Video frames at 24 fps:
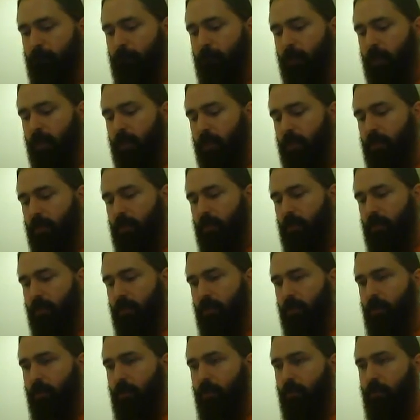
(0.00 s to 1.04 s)
Because,
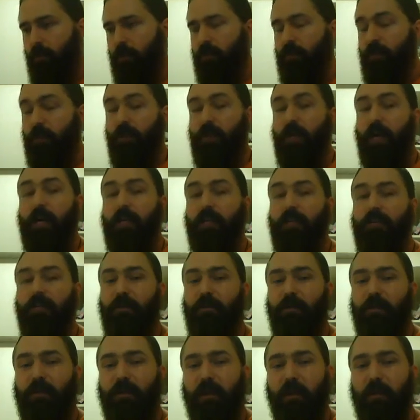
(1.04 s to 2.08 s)
you know, there's a lot of
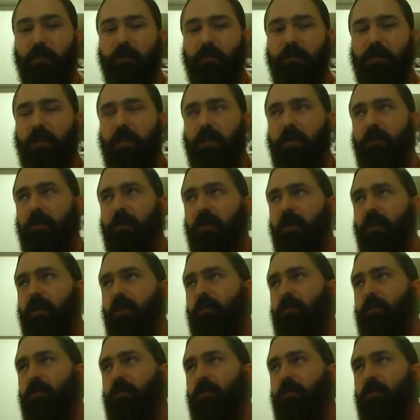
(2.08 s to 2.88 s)
subscribers now, and